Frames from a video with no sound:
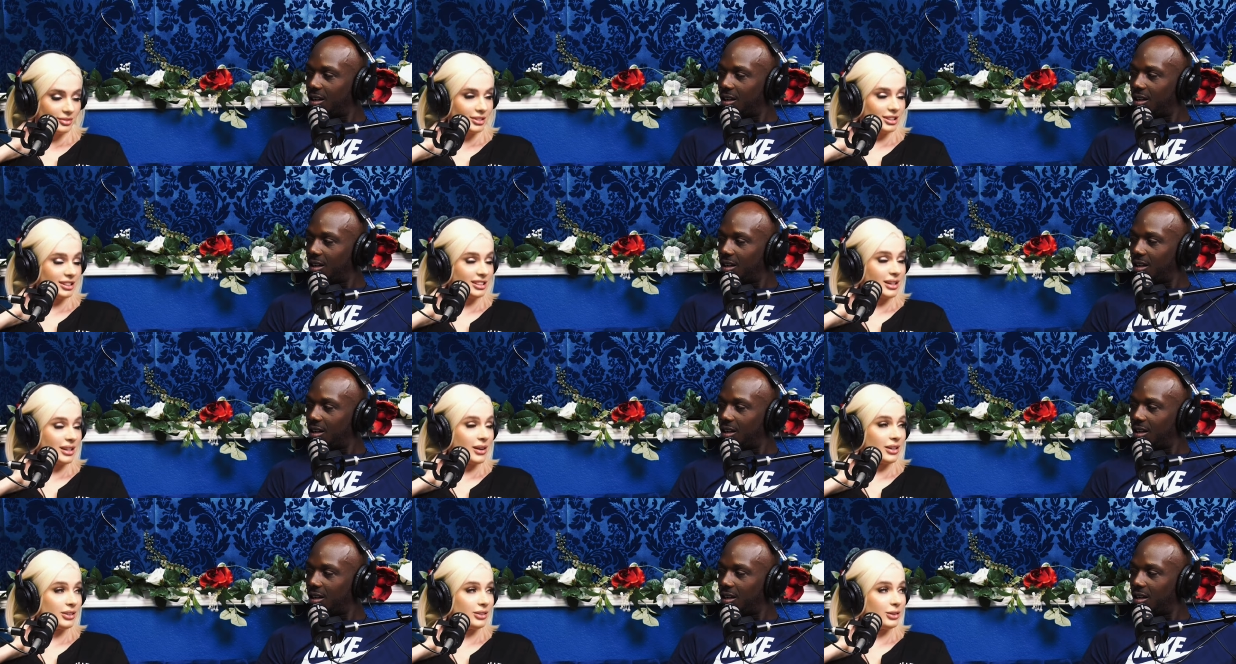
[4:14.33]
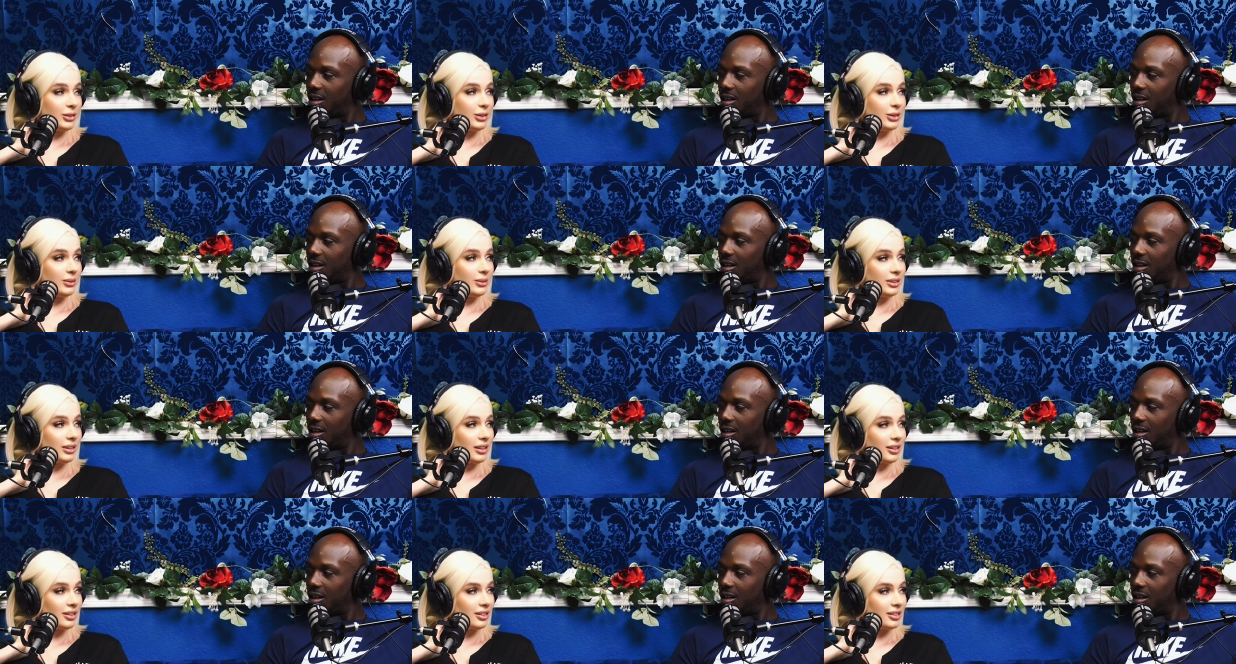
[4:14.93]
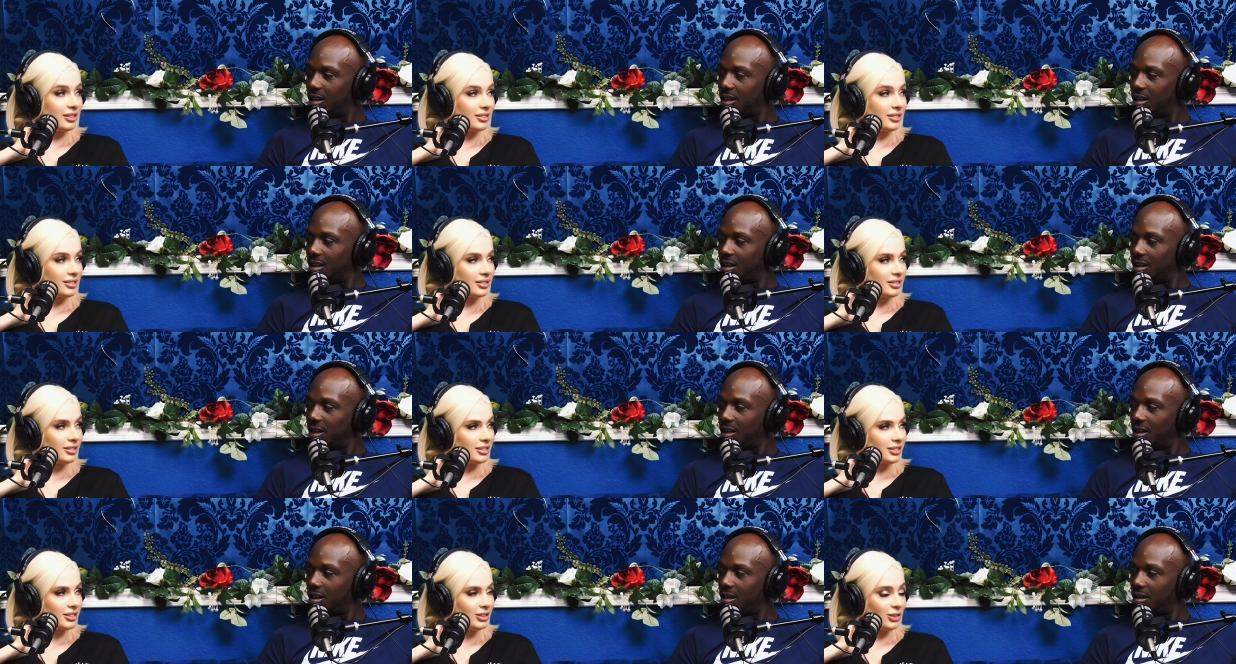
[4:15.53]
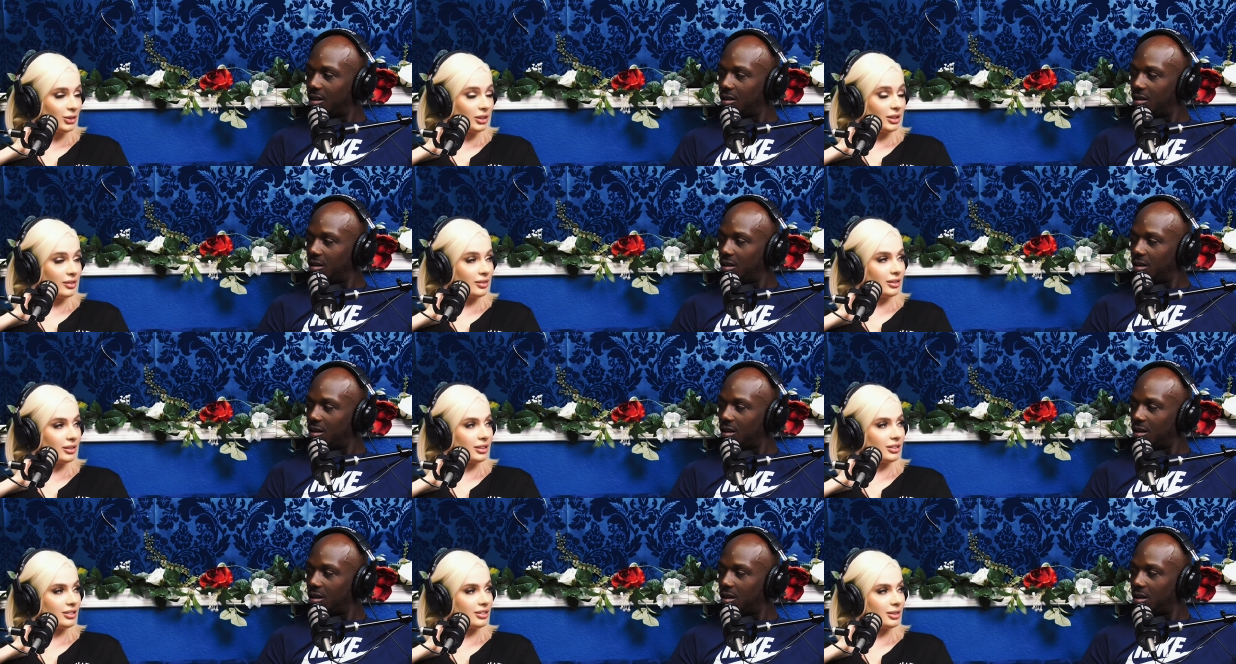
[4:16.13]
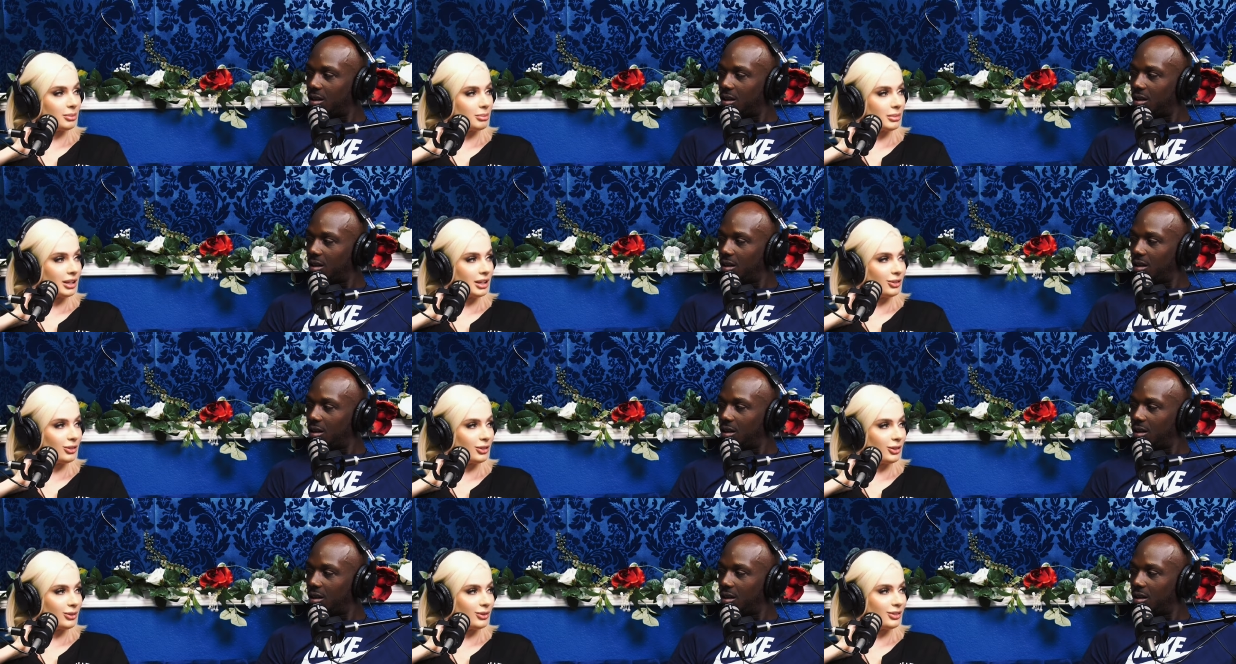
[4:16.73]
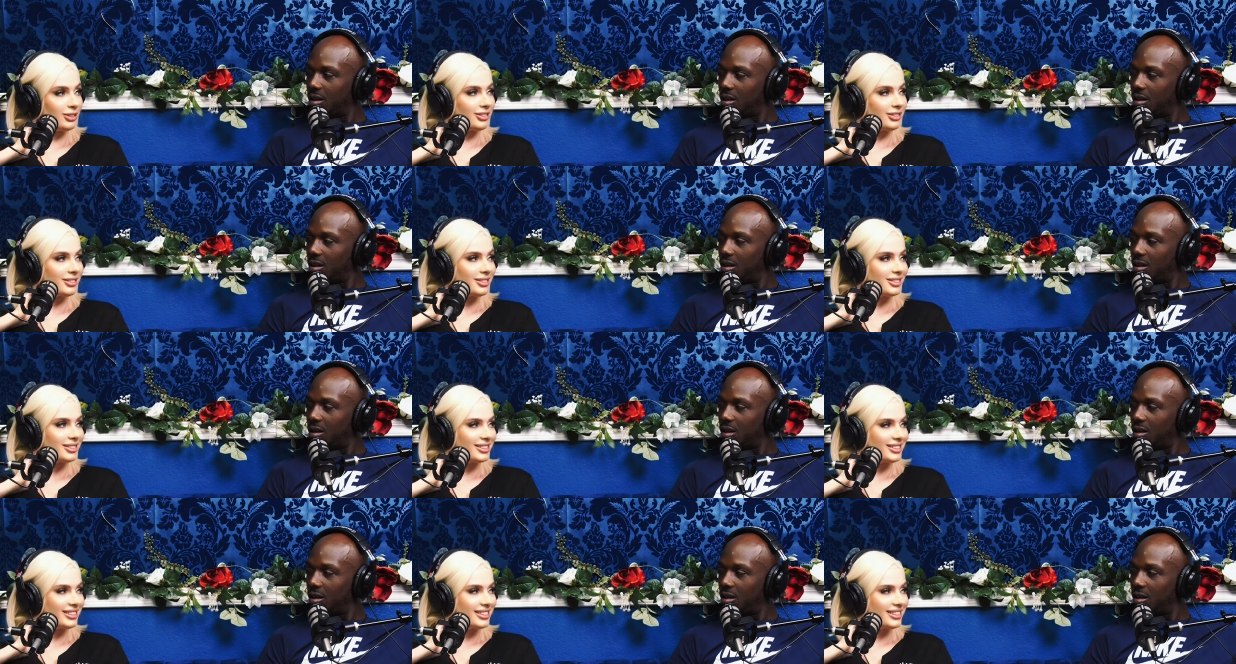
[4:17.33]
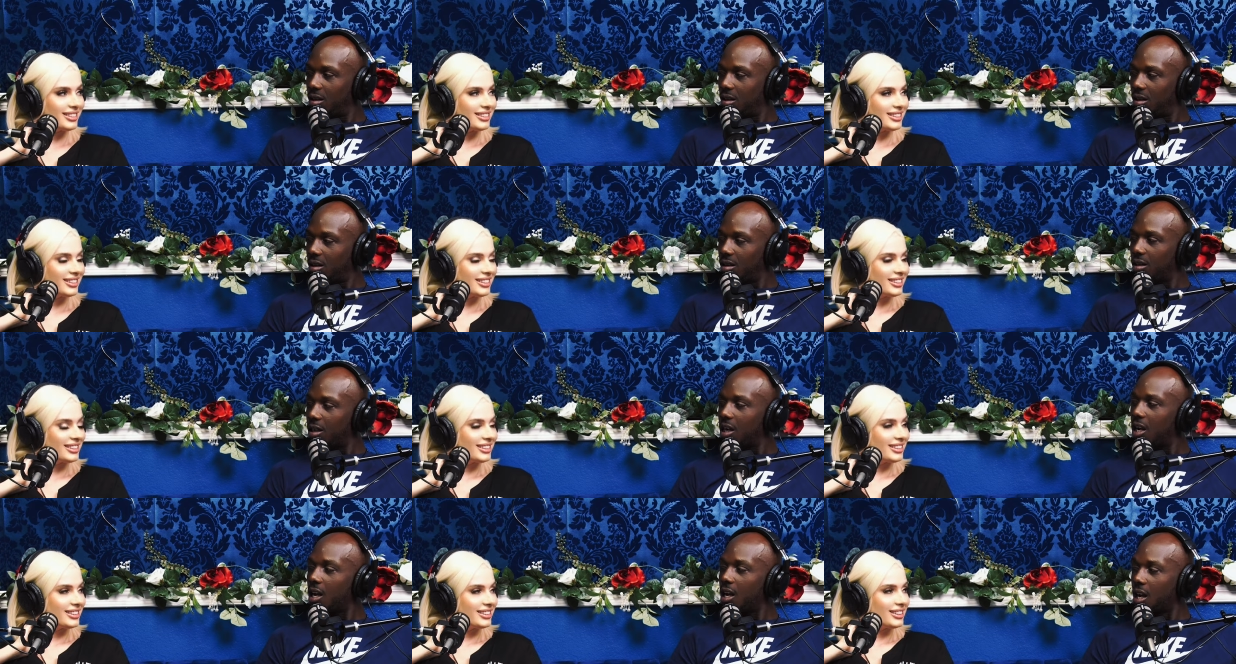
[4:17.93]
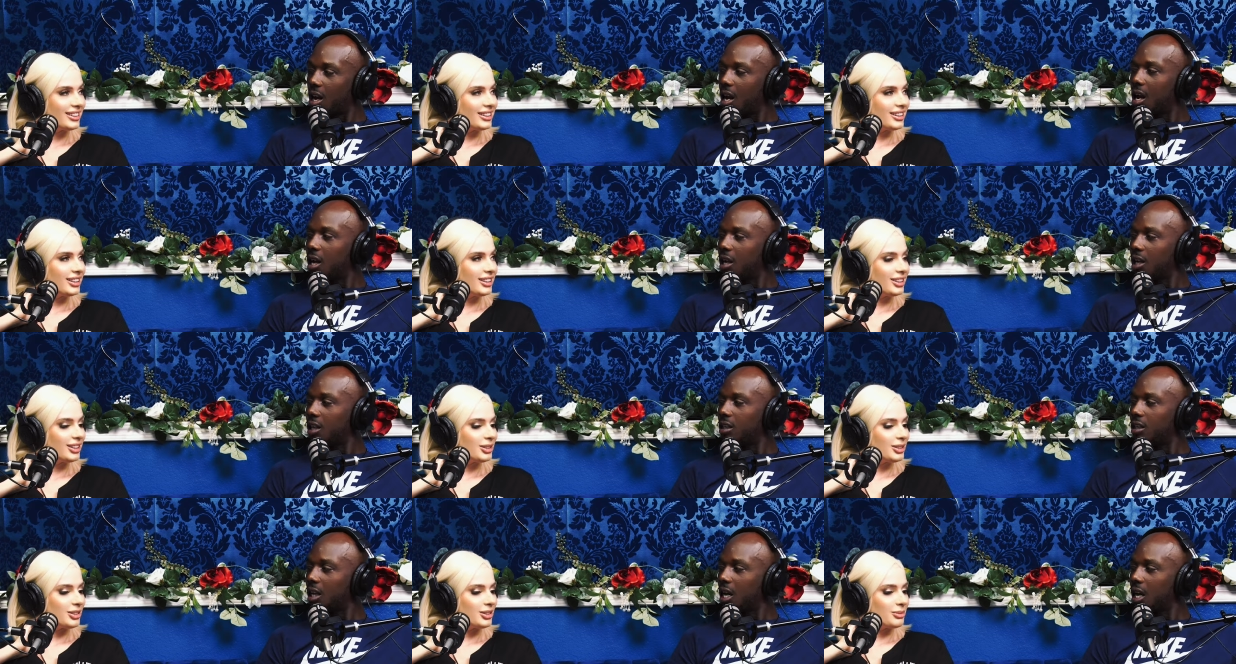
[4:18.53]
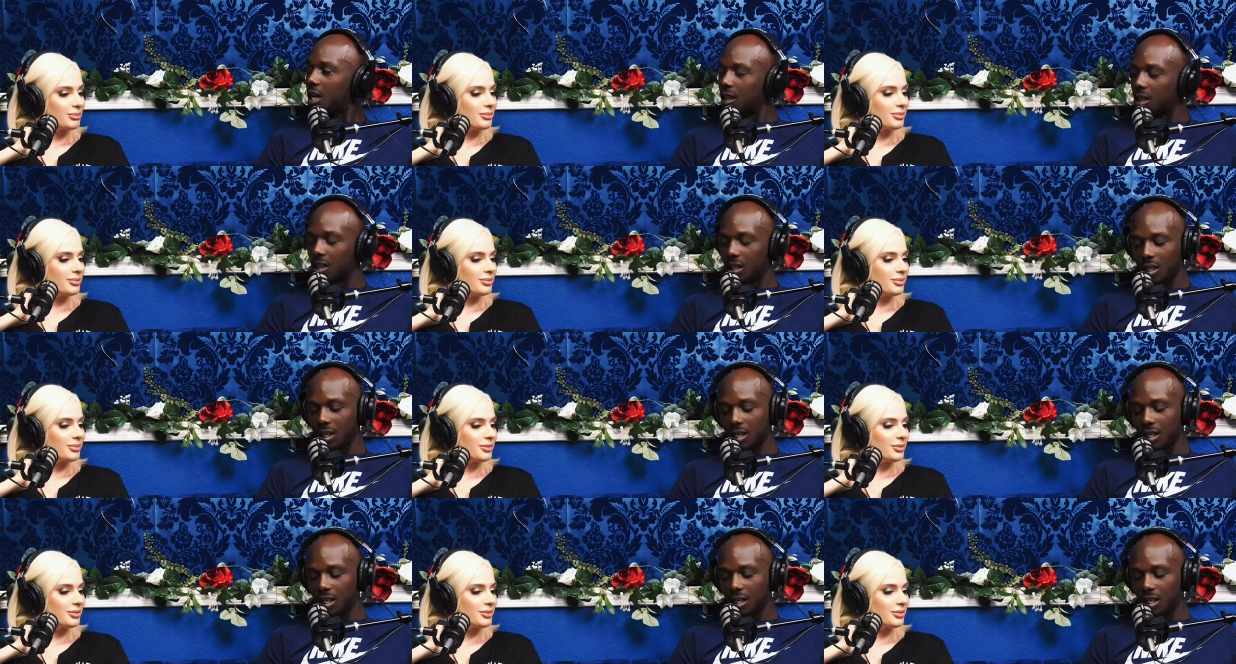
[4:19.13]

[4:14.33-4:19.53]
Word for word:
Speaker 1: This is how I know you young. You never listen to Mike Jones?
Speaker 2: Yeah, I, exactly.